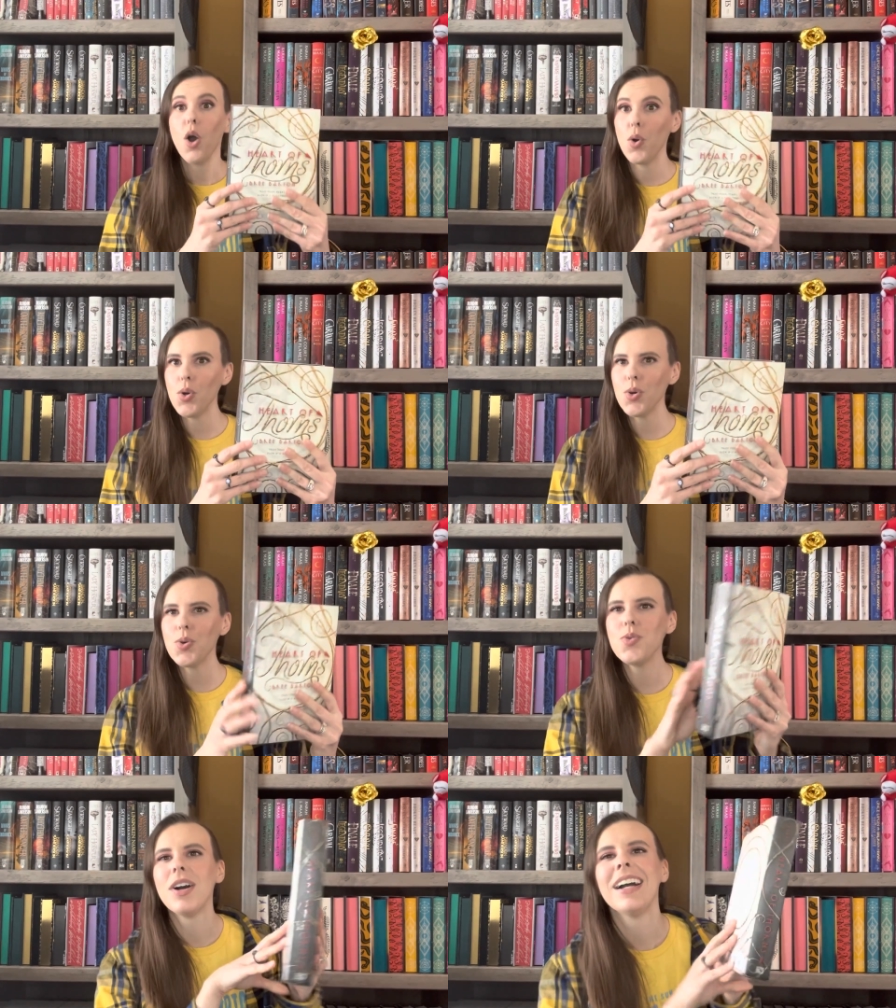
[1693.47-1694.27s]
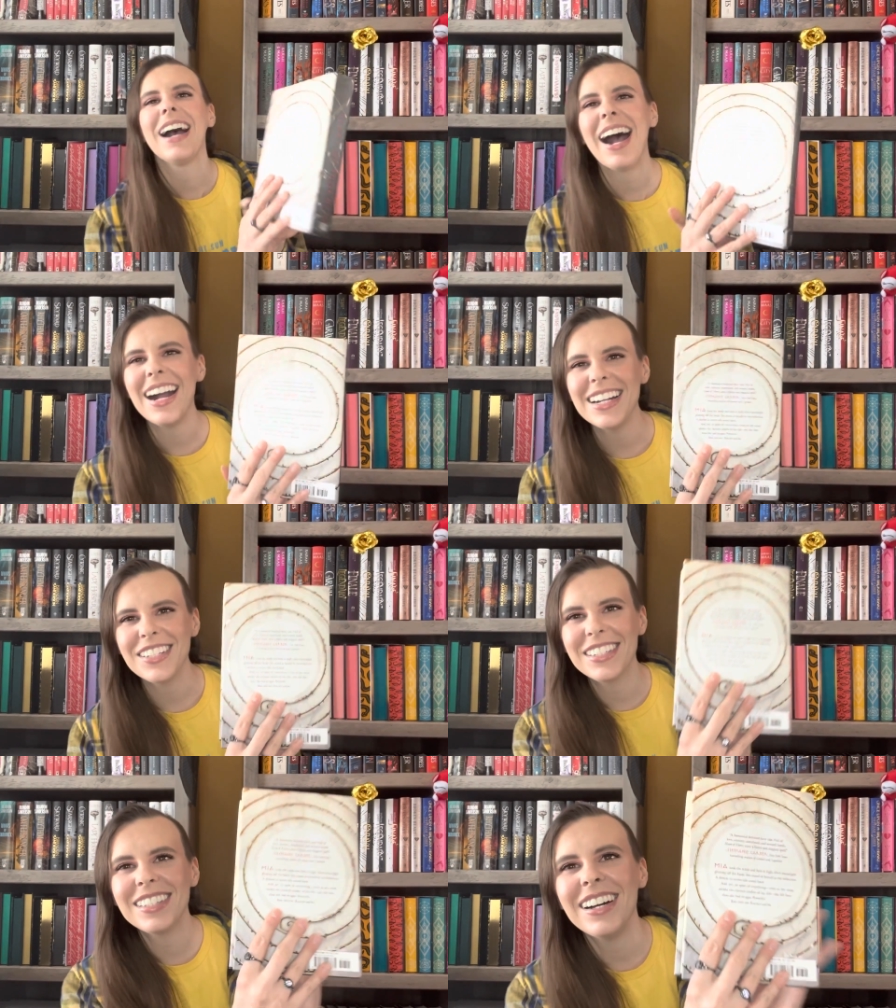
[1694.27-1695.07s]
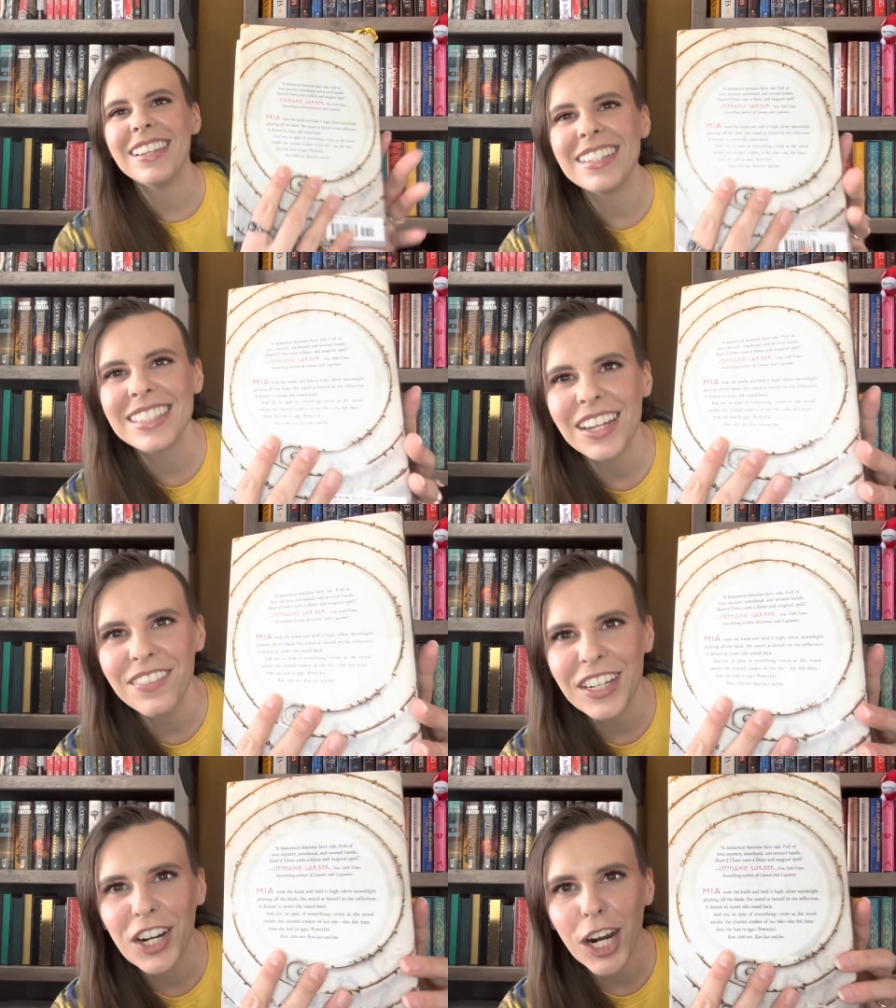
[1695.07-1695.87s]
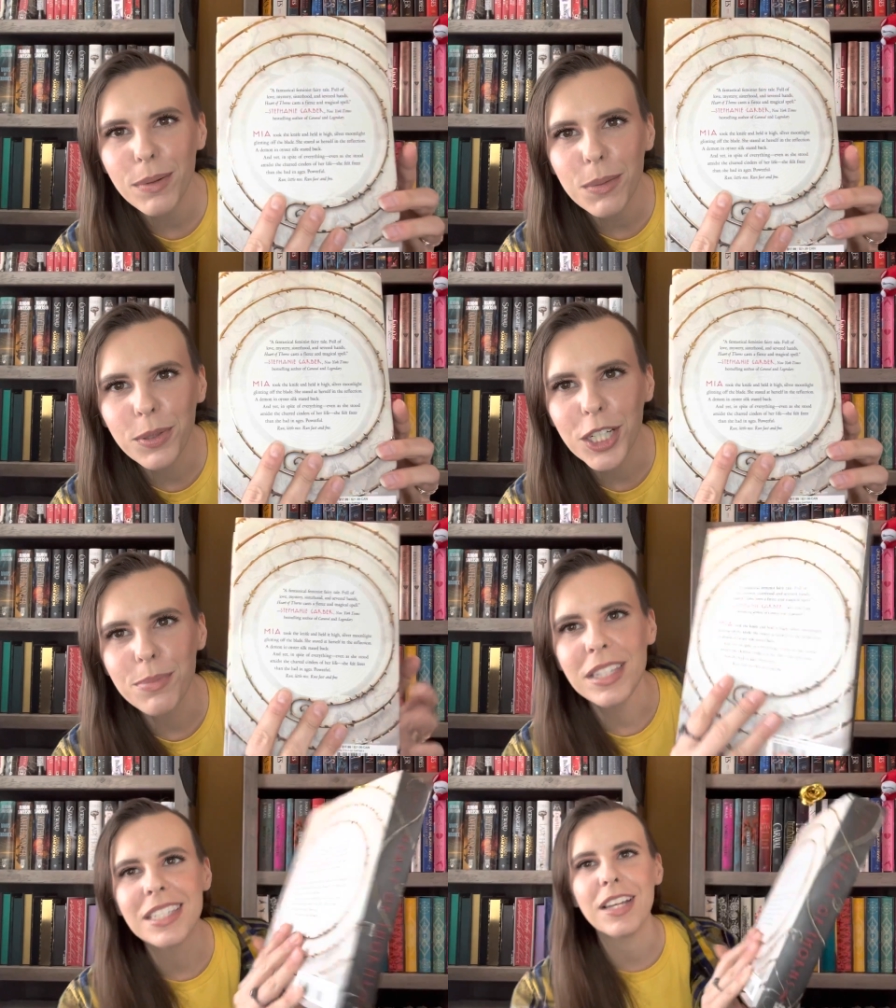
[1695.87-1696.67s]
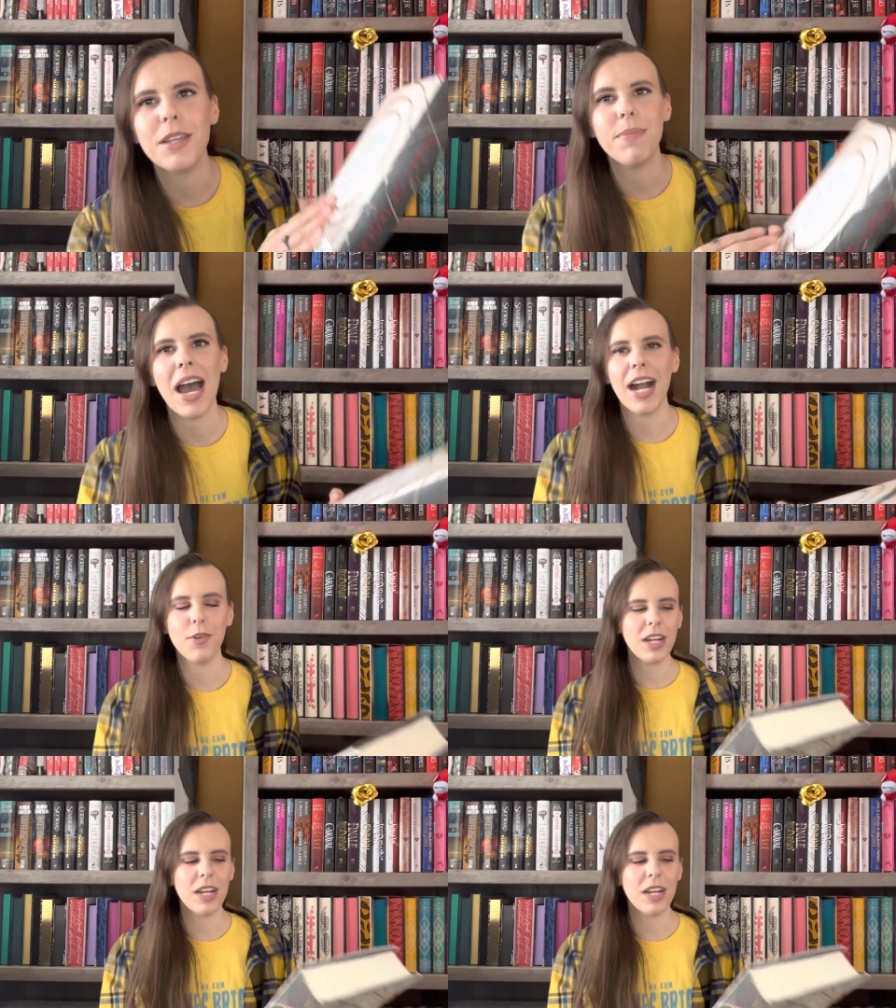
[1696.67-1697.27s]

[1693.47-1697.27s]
Ooh, I just saw that Stephanie Garber blurbed this on the back.